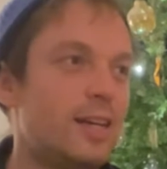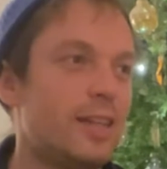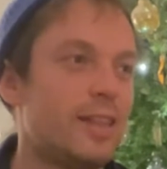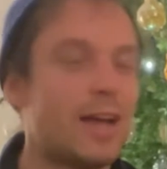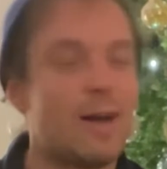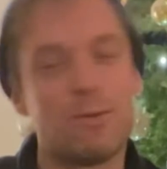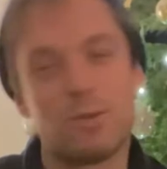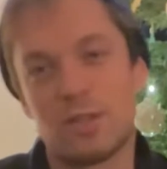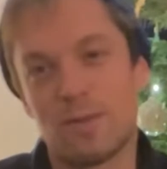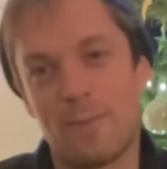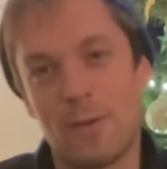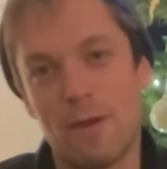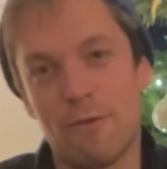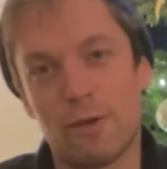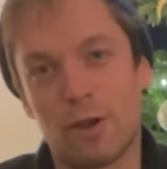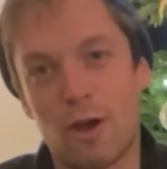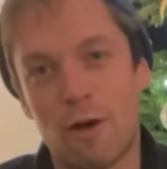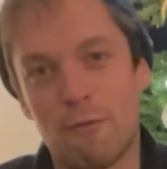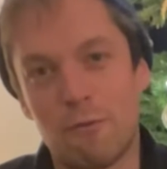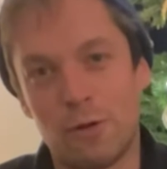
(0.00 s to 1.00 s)
That was a bit of a
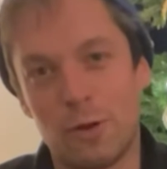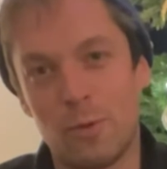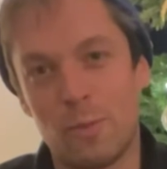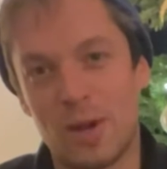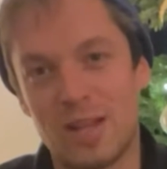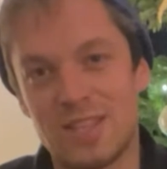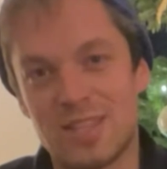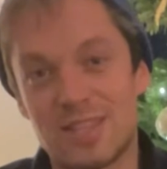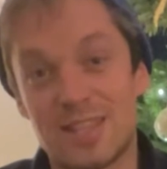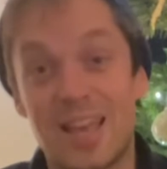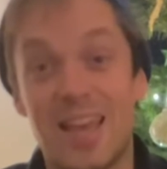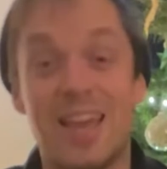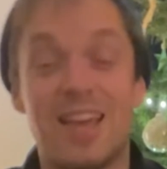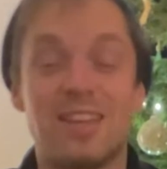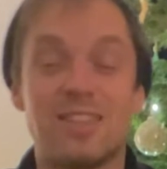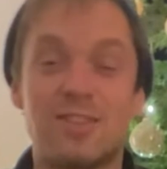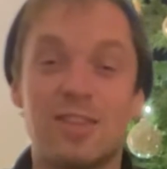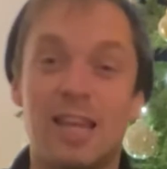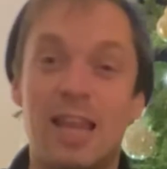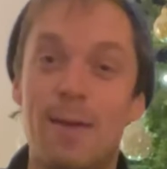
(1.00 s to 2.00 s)
convoluted way to say it,
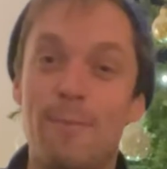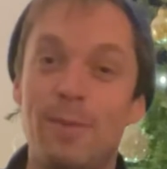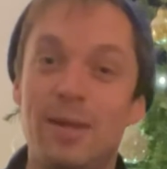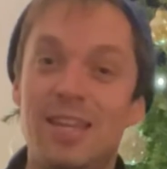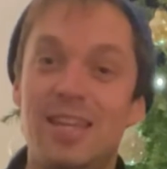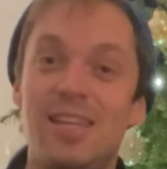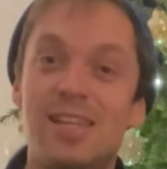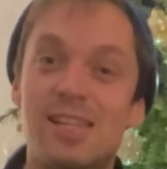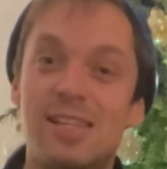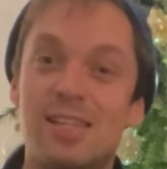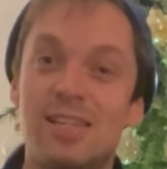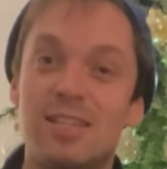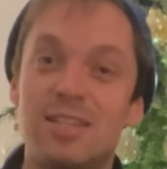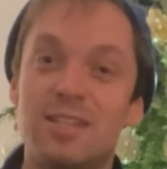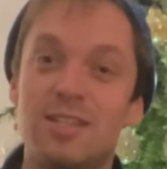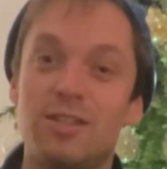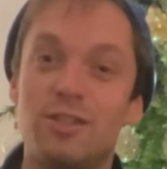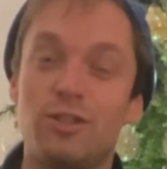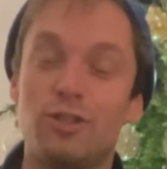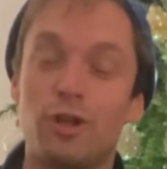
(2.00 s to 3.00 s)
so let me
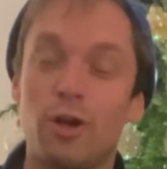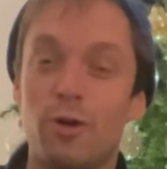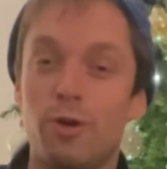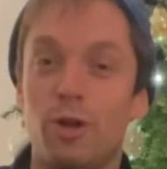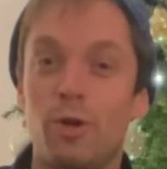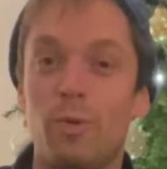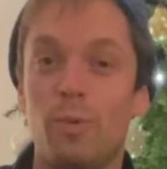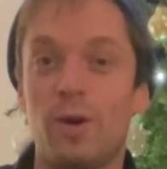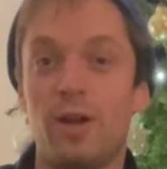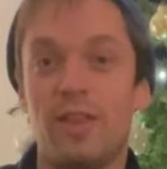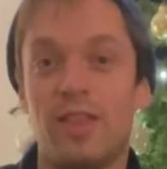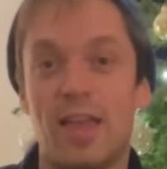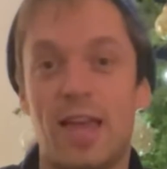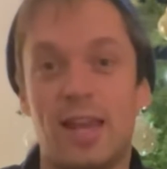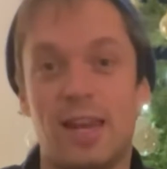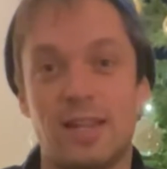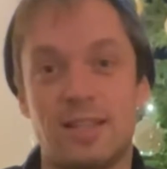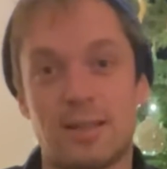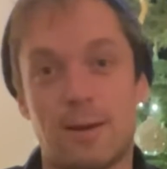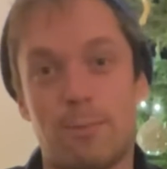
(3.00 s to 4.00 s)
show you with an
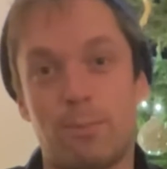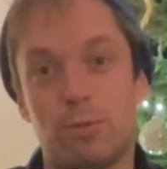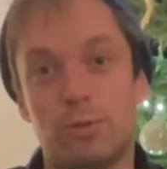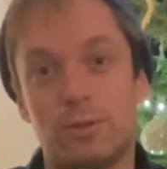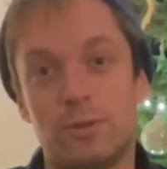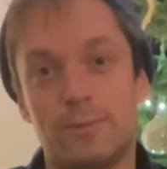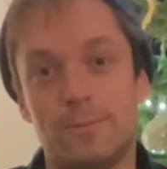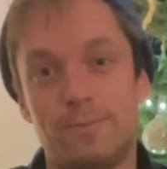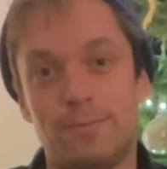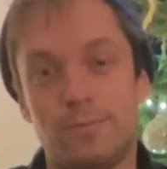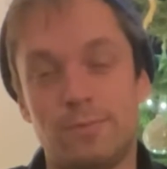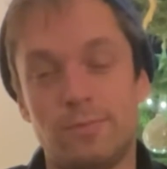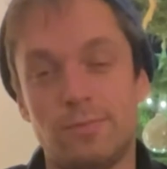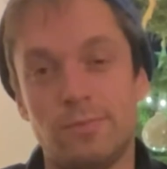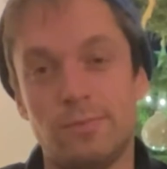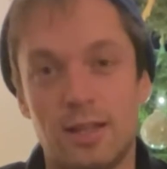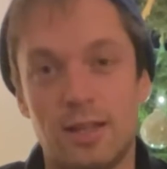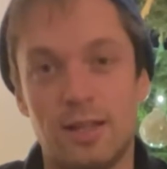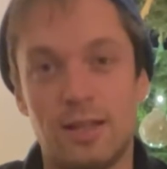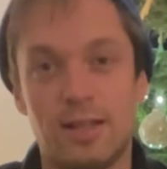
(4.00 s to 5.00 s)
example.
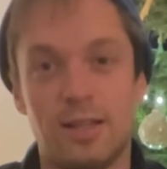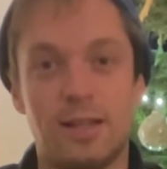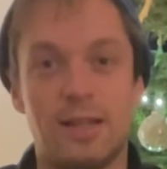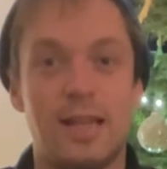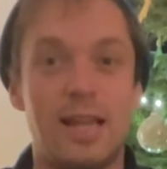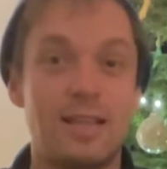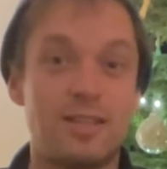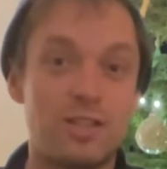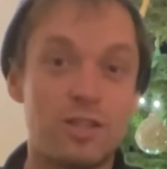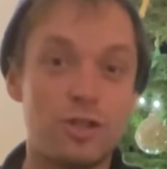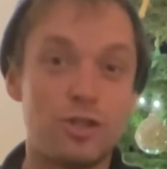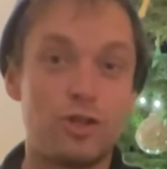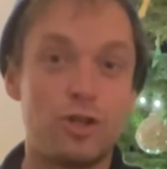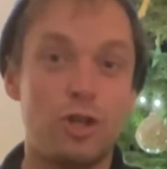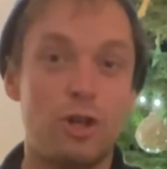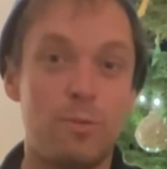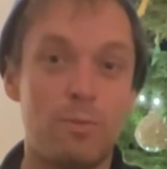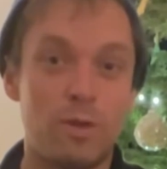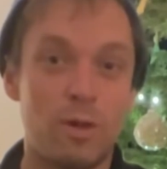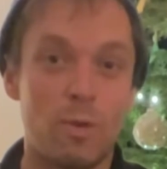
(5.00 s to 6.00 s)
Let's
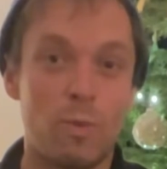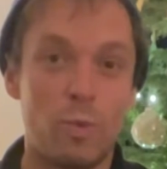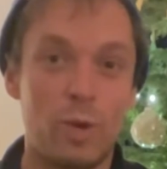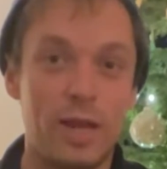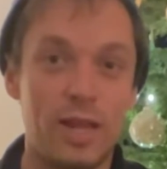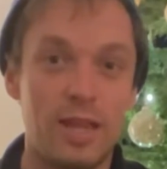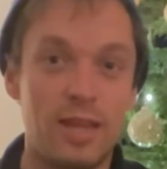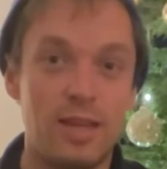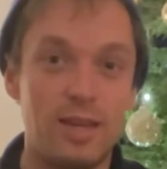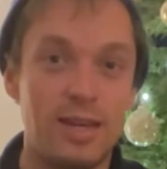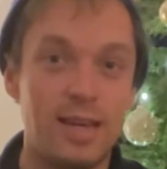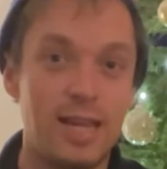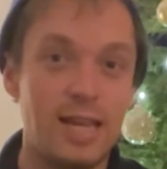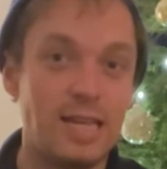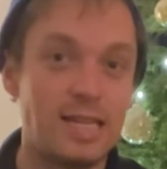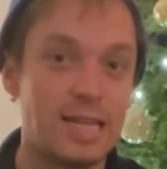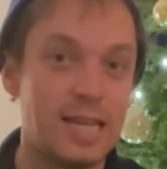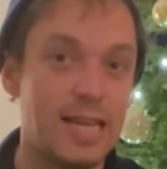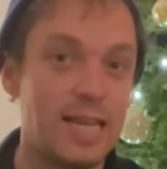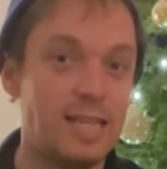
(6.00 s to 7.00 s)
assume that we need
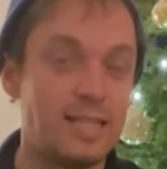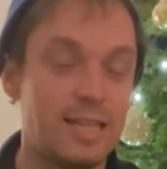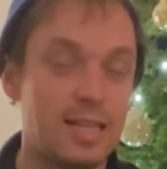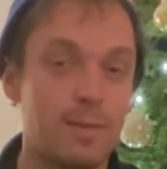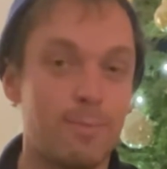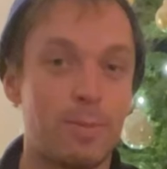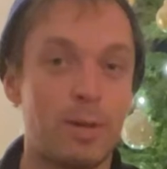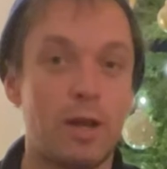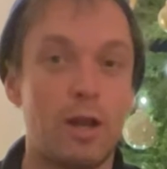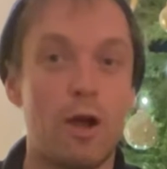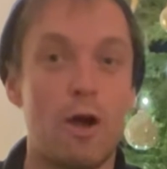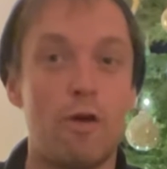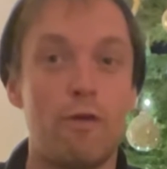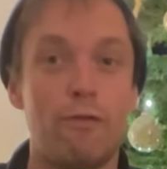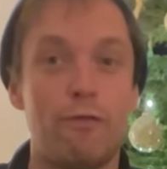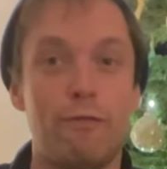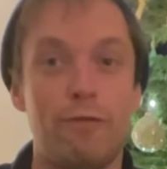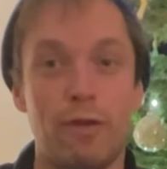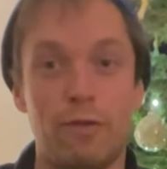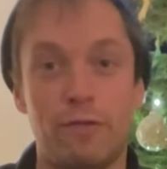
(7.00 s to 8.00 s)
heating below
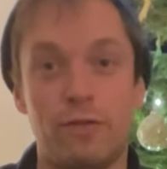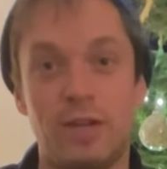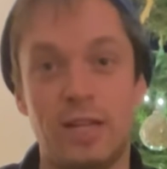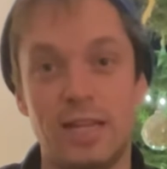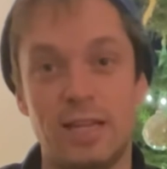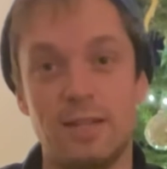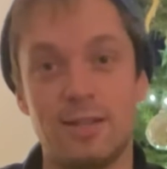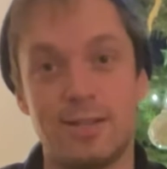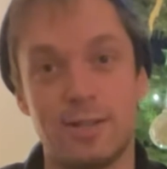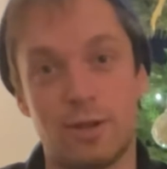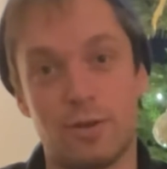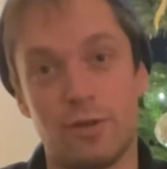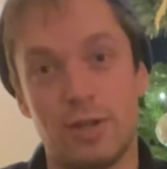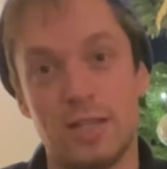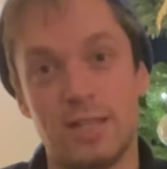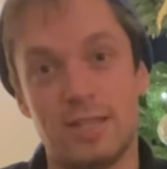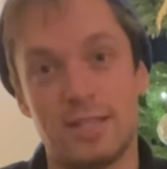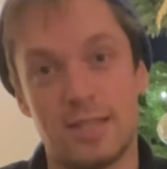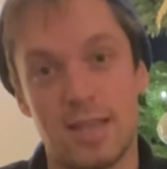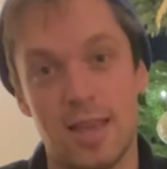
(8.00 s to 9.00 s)
15
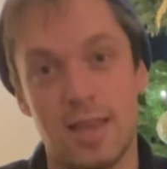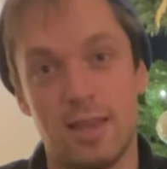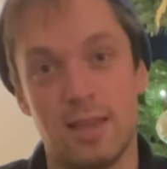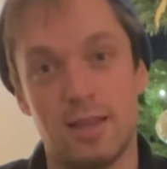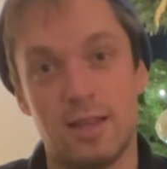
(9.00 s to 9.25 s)
degrees C.